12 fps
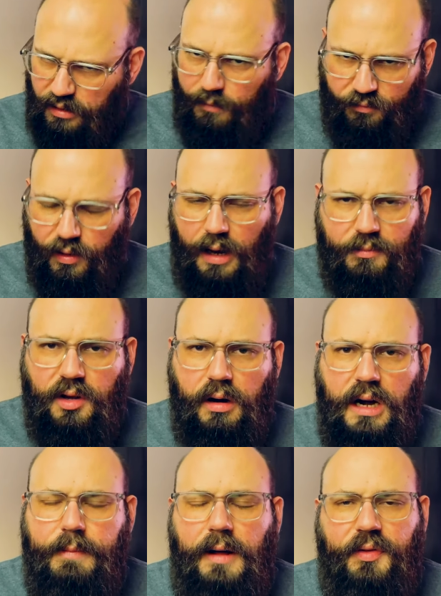I'm, I'm
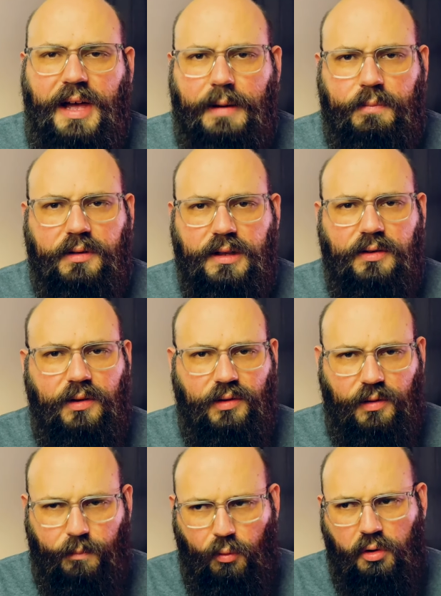sorry about that, but this is
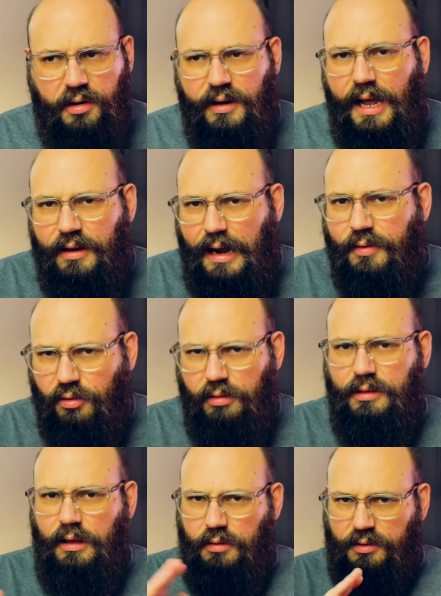important, and I
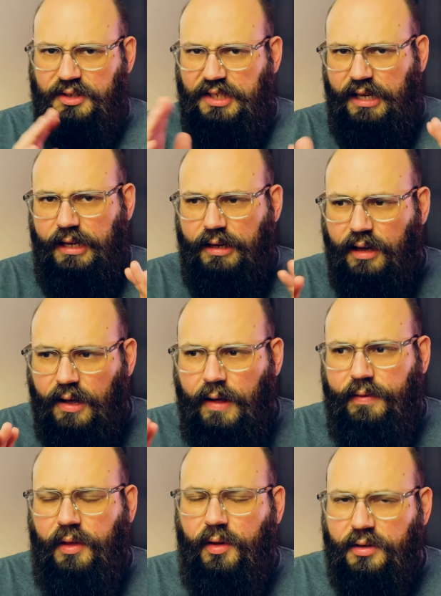think that you'll see
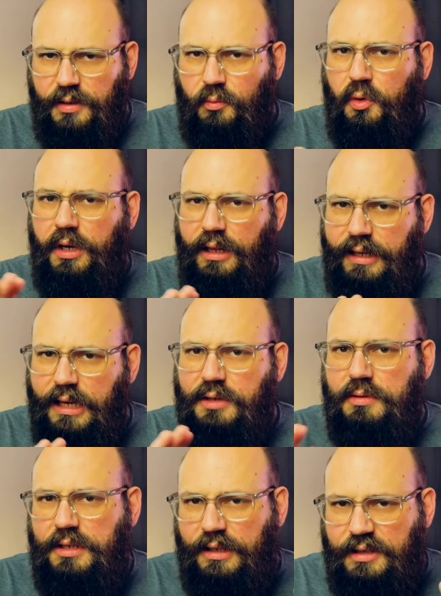that there's some really
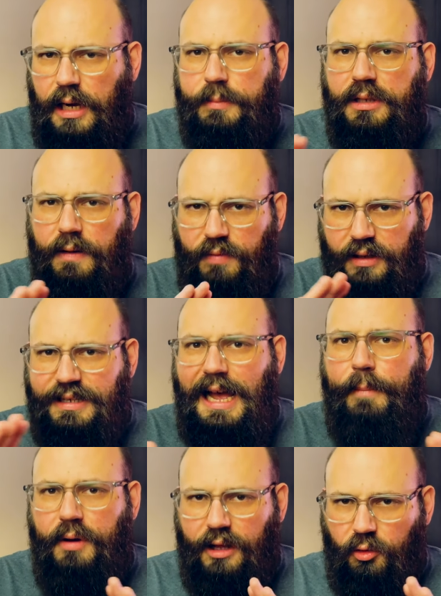interesting substantive things
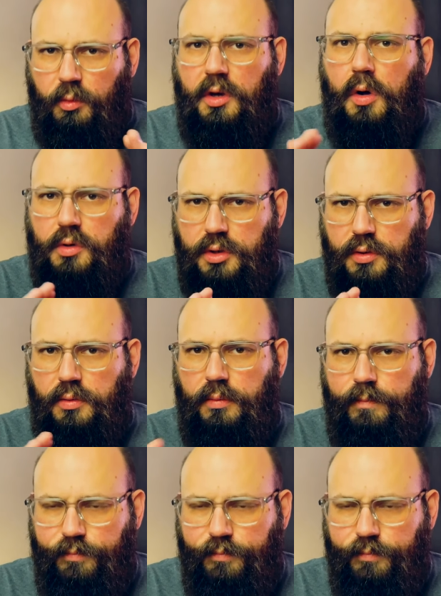happening as we go too.